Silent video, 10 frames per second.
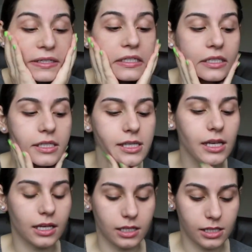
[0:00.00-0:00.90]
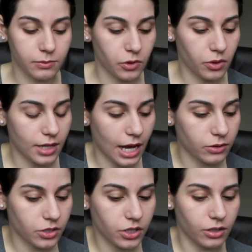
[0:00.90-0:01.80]
is smoothed
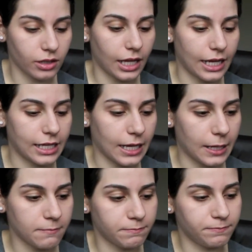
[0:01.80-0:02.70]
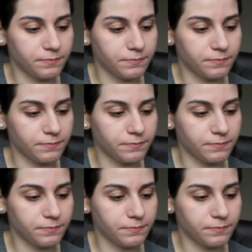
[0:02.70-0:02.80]
out to your liking,